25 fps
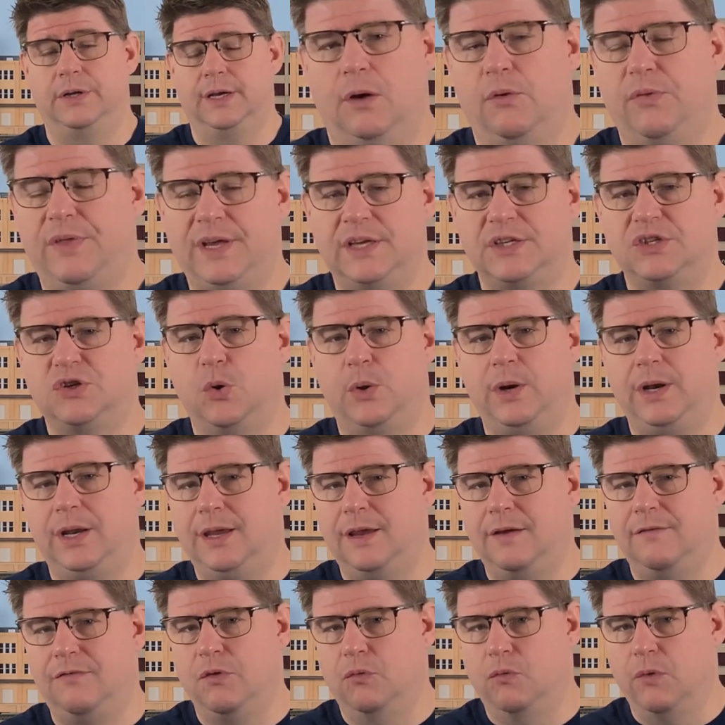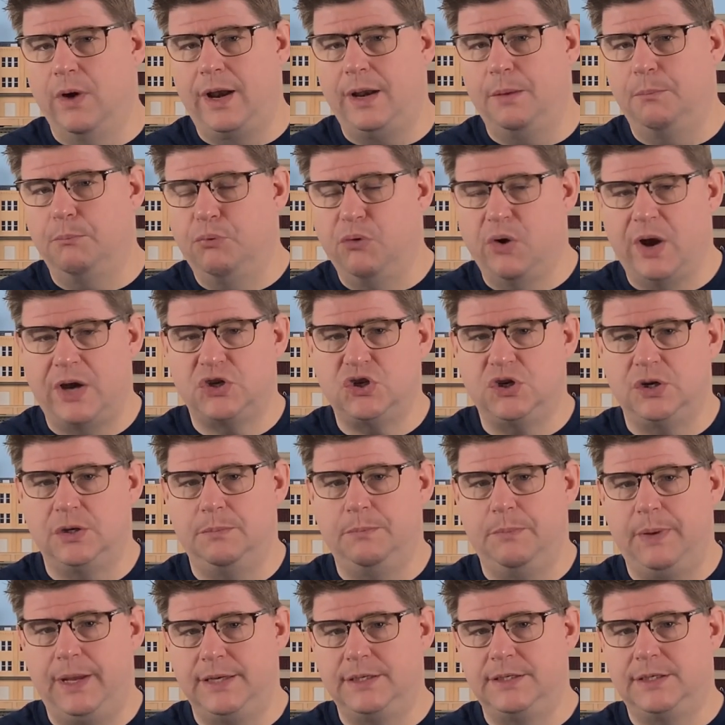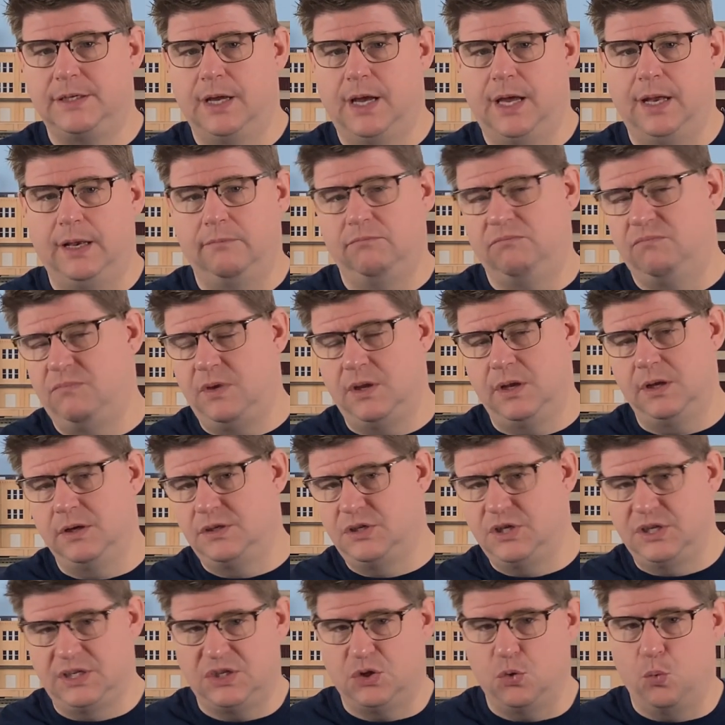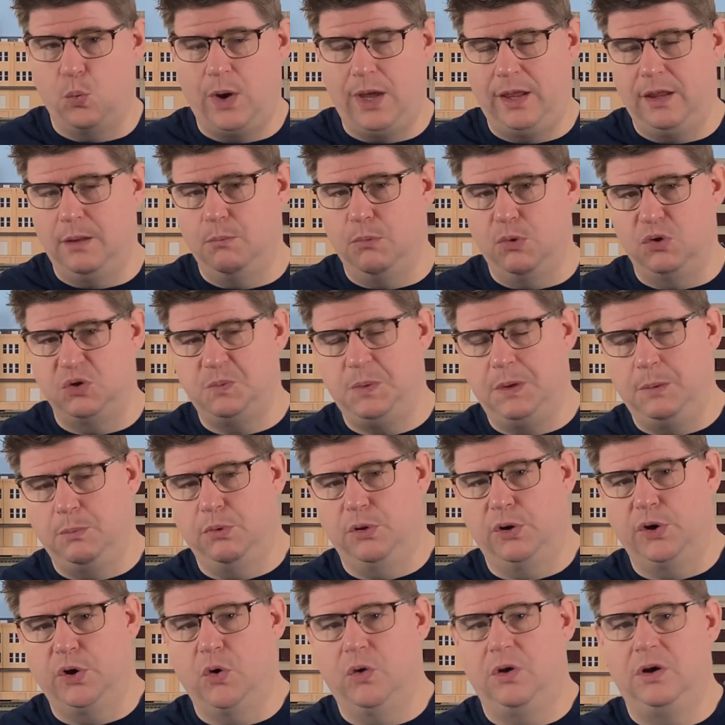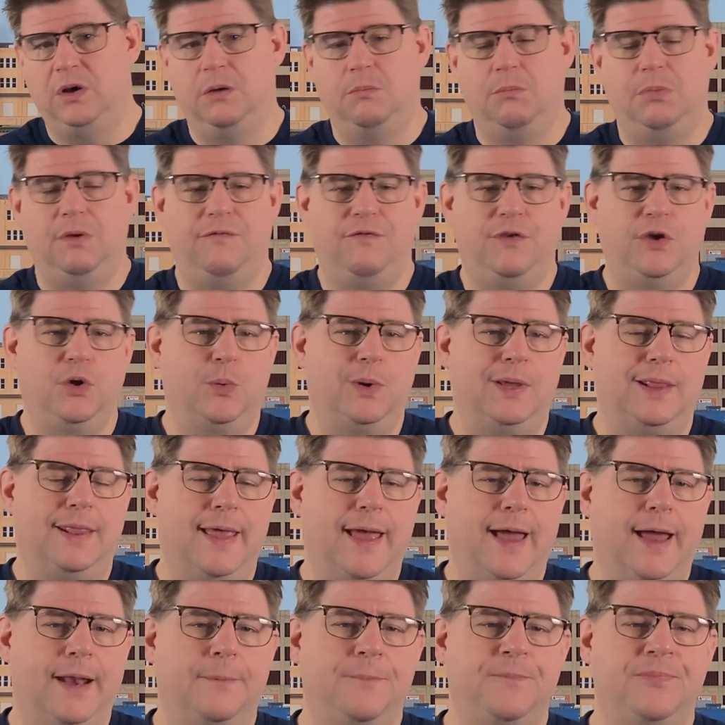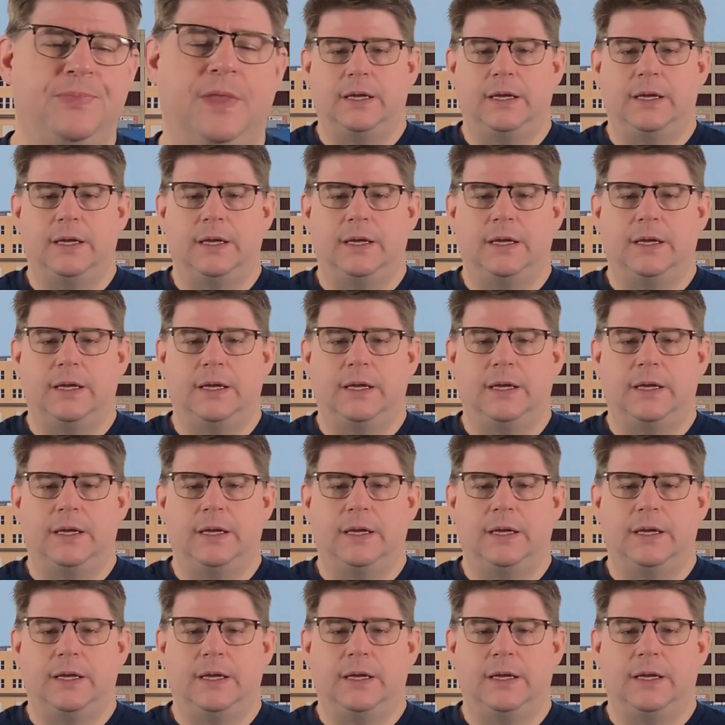I don't think it's going to give the right impression based on just the way that most people are going to be viewing that.